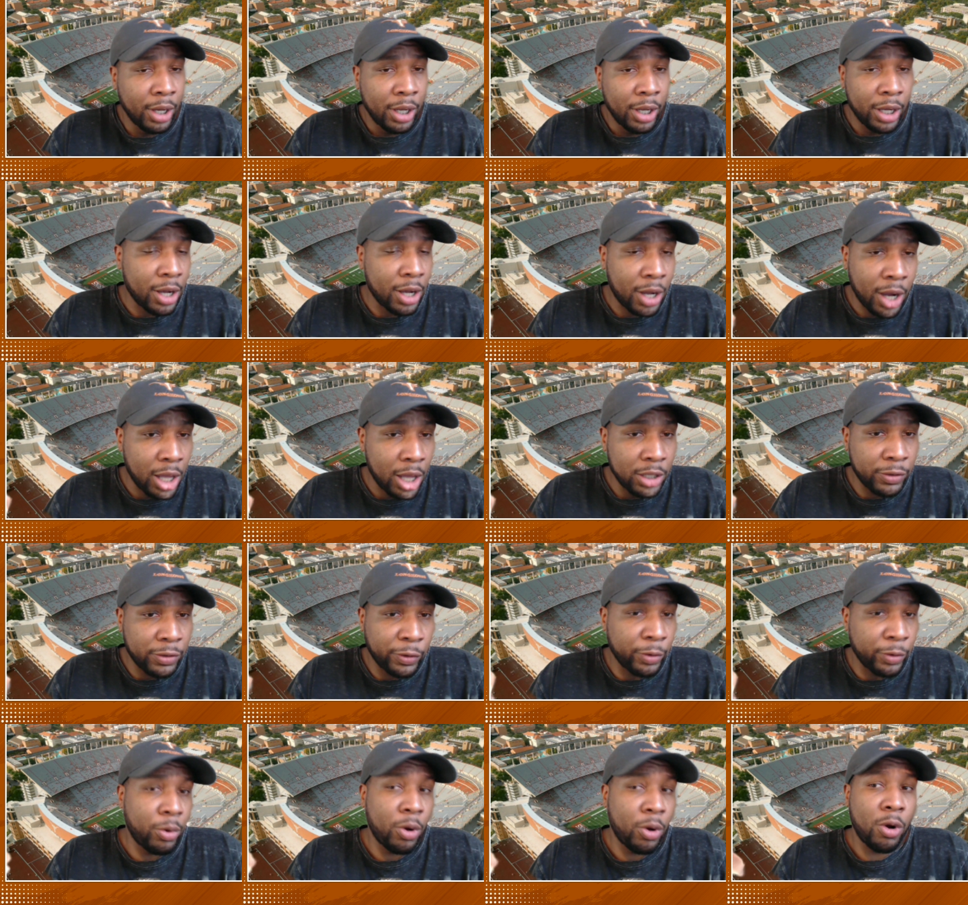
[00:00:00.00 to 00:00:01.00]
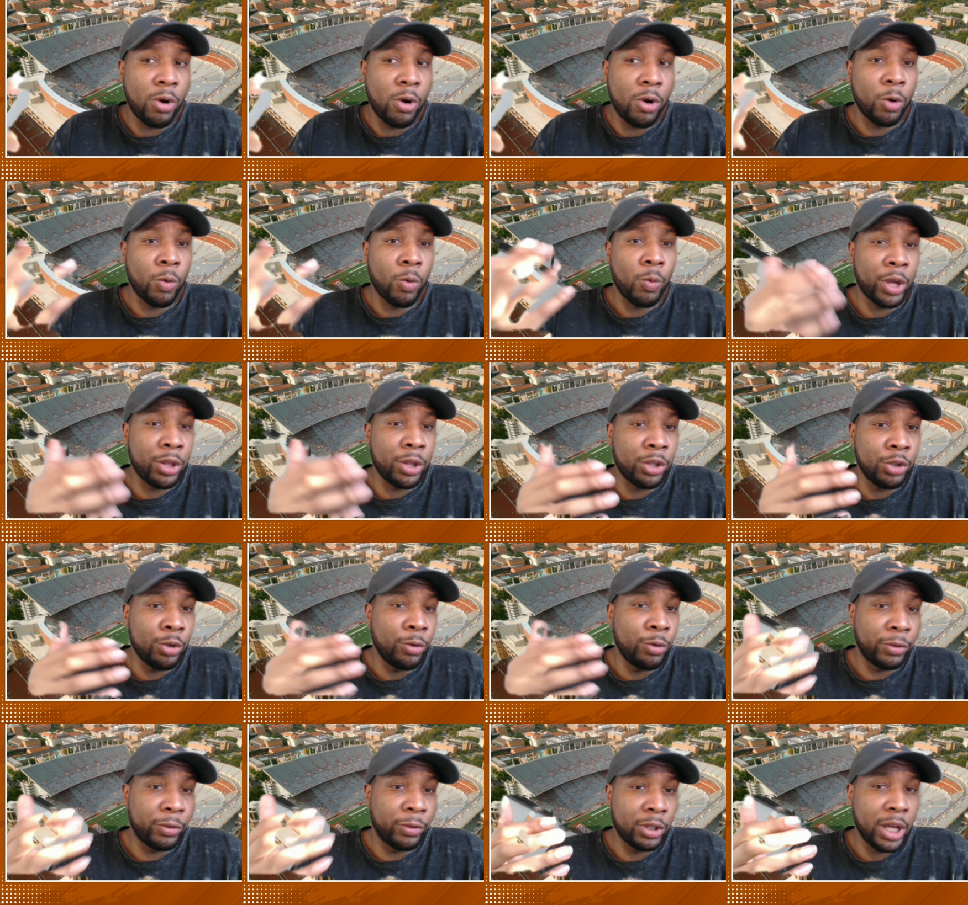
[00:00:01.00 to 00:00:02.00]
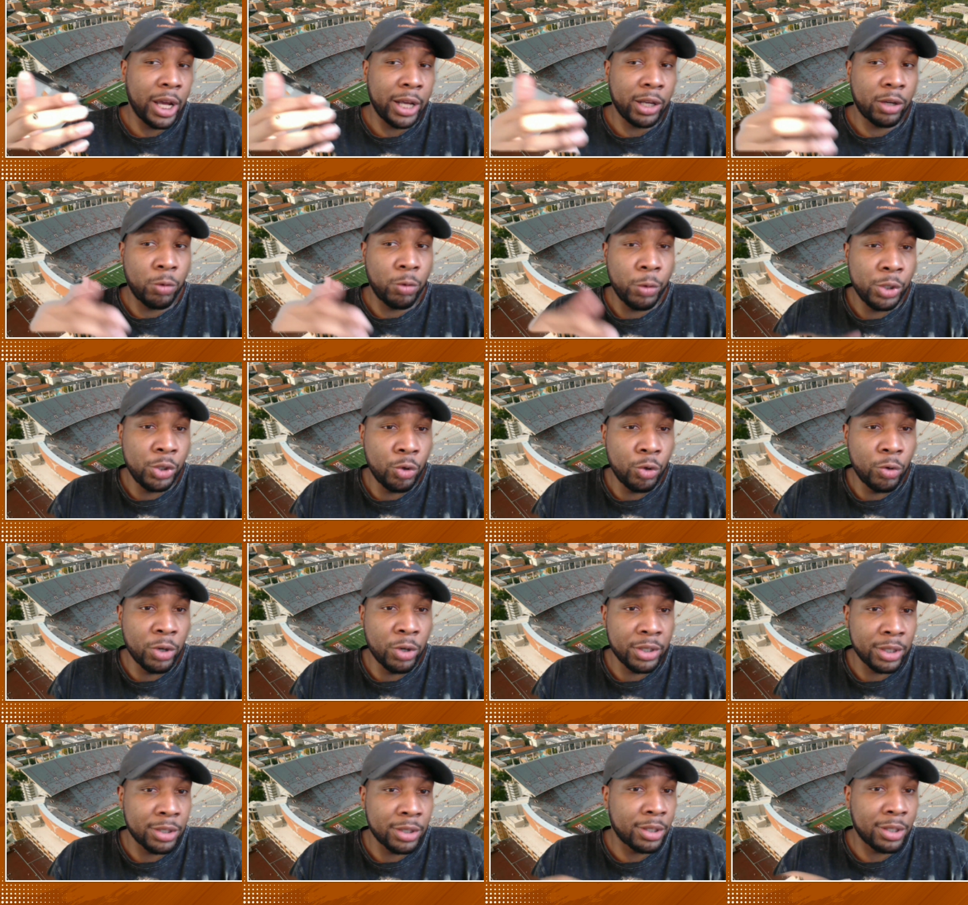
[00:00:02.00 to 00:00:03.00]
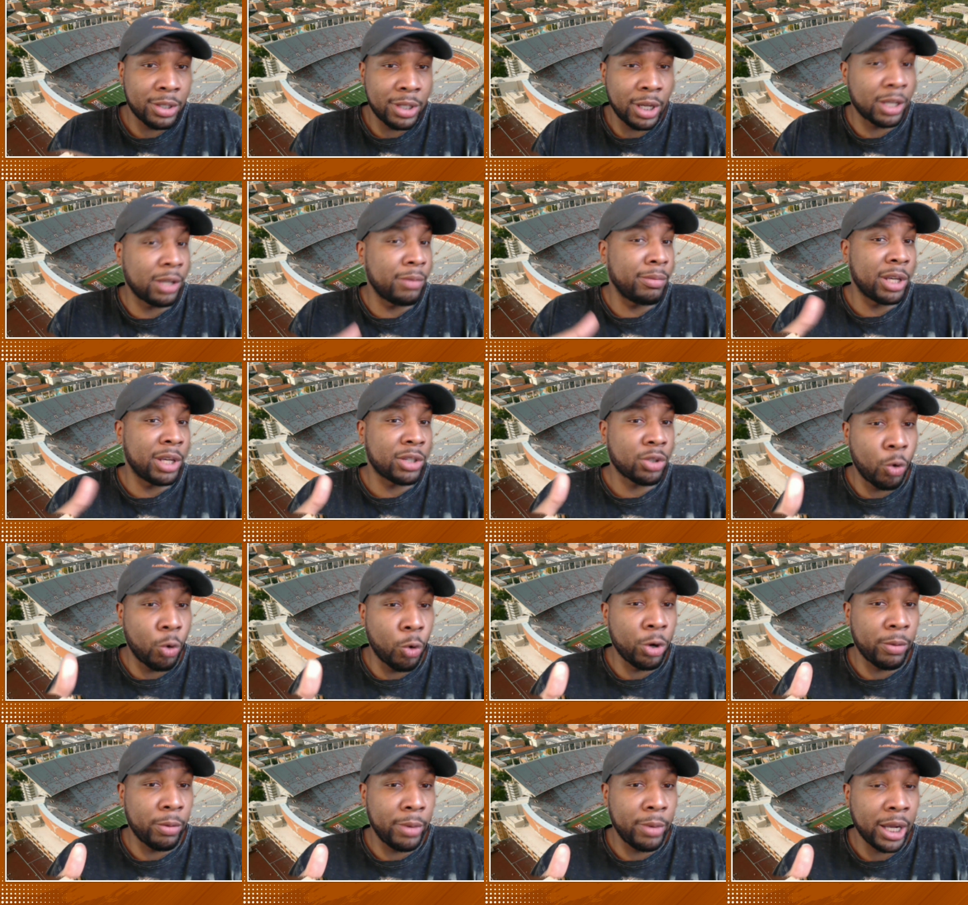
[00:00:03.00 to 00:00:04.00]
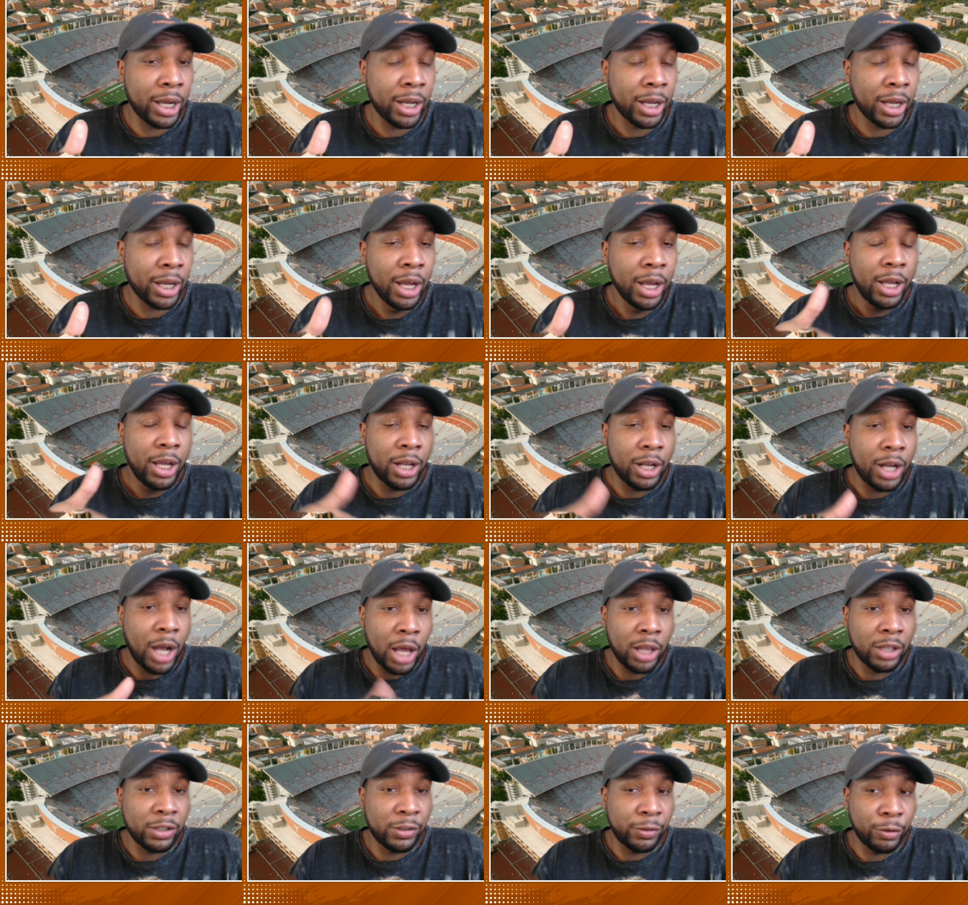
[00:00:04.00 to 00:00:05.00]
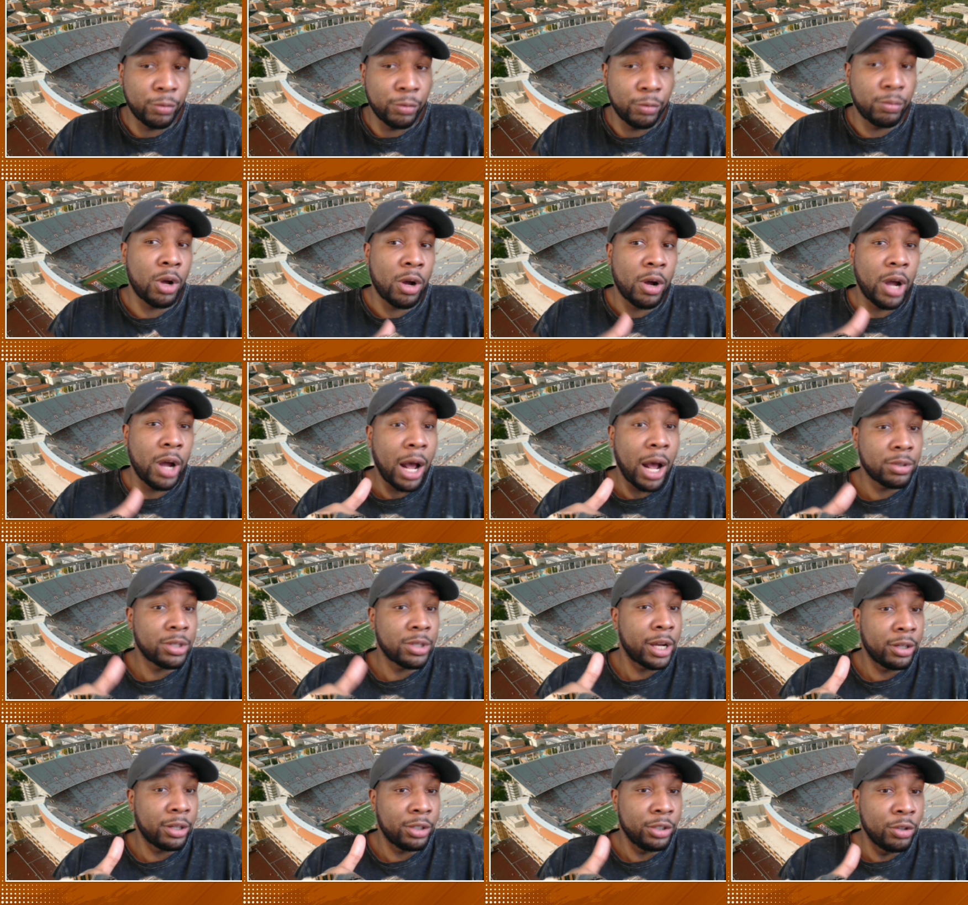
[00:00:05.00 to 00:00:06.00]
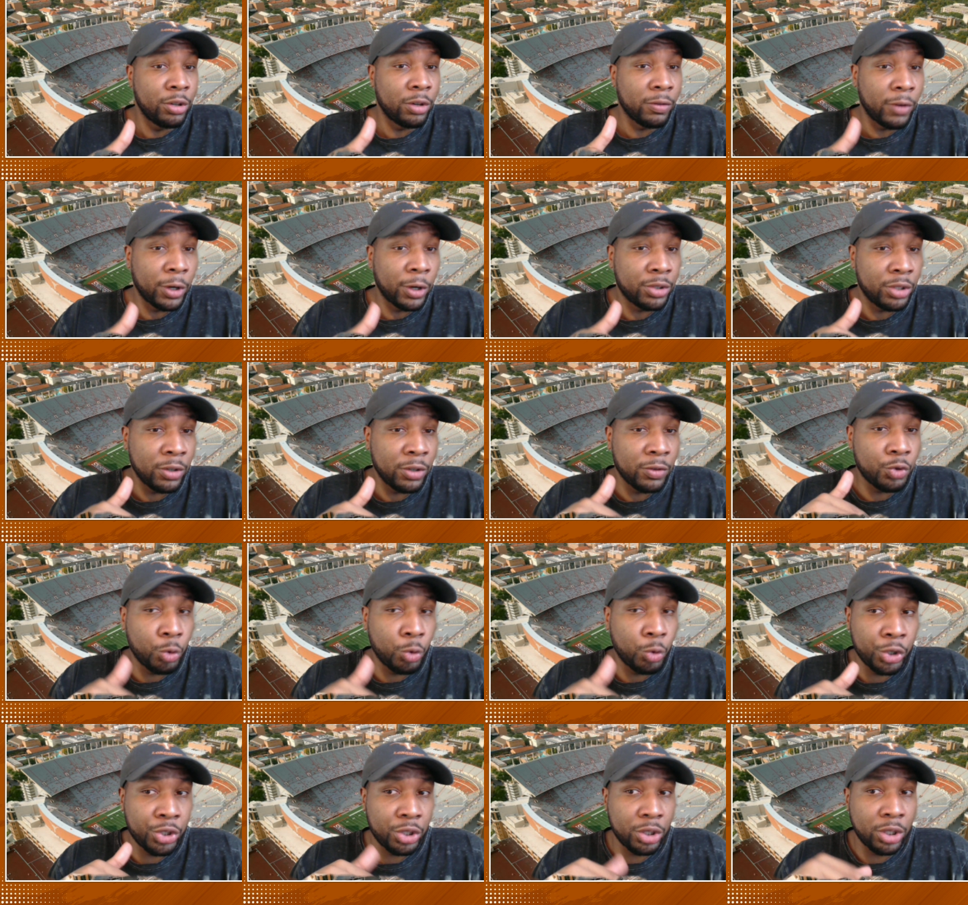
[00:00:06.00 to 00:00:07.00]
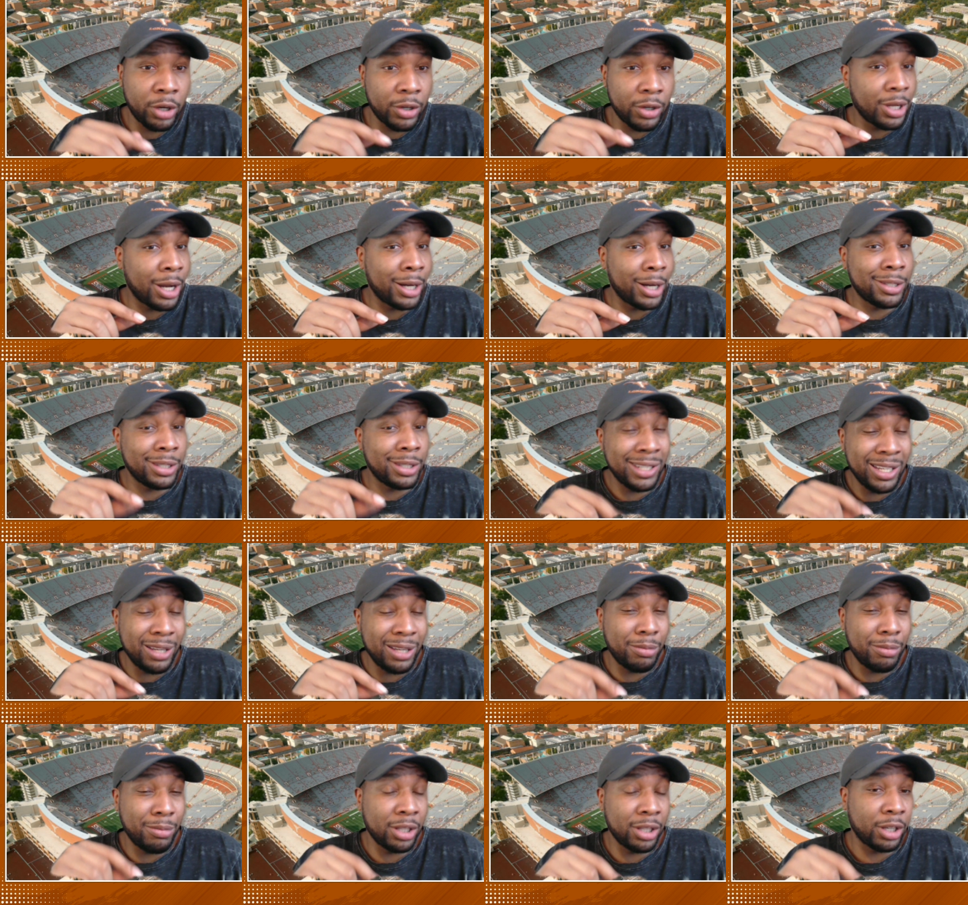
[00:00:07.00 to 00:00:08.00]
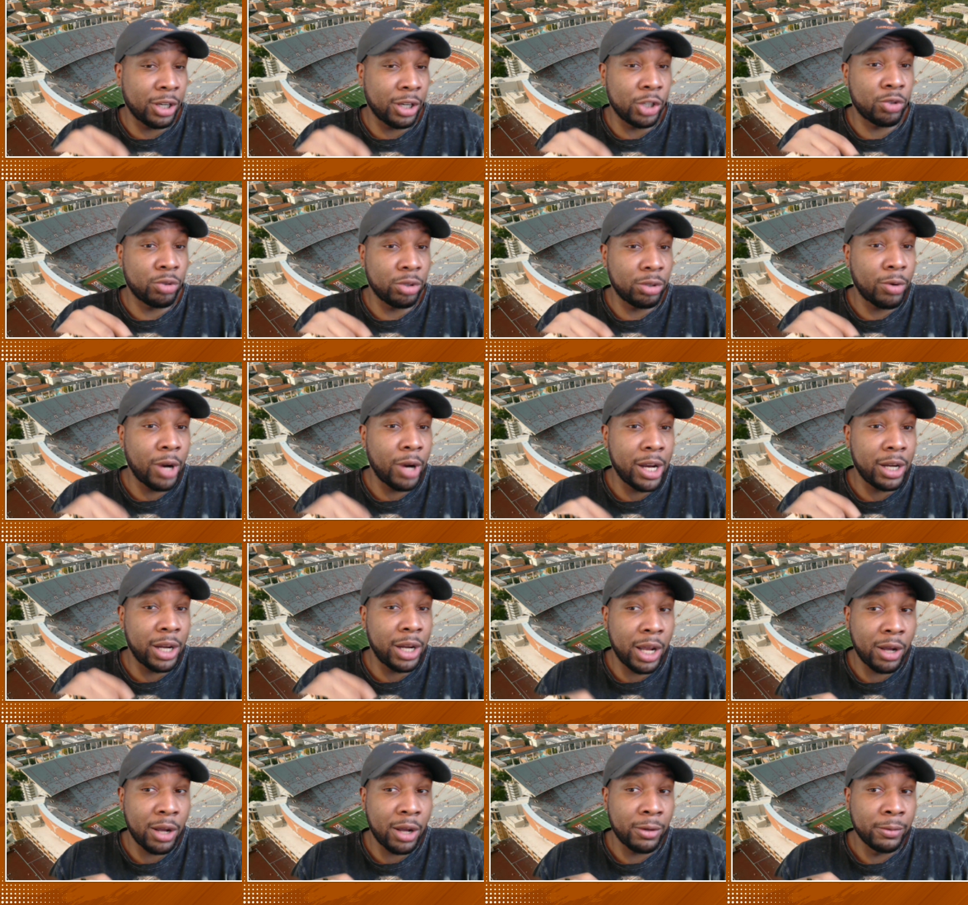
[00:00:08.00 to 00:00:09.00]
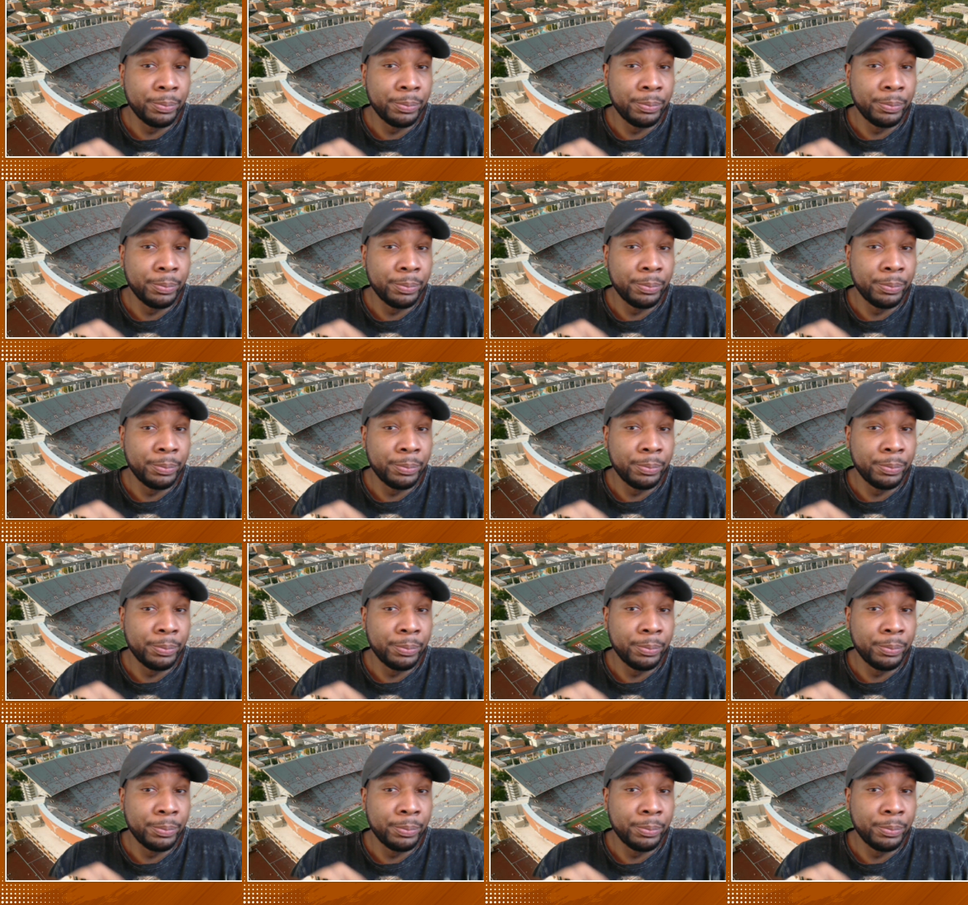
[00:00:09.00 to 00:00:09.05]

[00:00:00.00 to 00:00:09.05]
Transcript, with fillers: in college football or whether you feel like Quinn Ewers is the second best quarterback in college football outside of the University of Georgia, there is not a team in the country right now